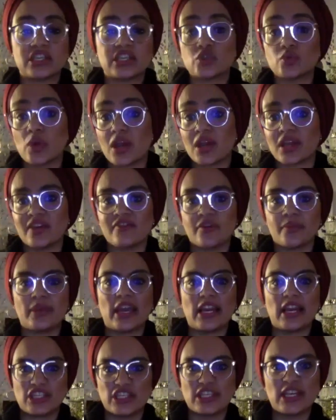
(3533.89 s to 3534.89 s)
It's working for me.
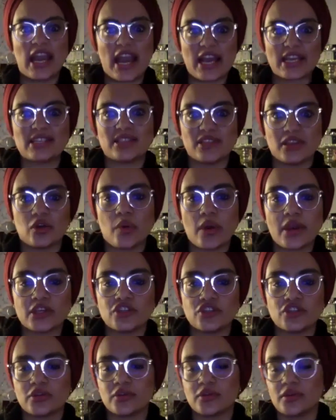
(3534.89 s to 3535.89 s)
And she asked the
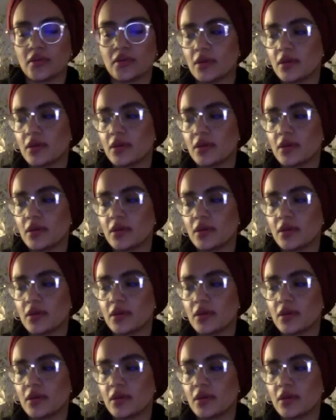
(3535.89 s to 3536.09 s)
question,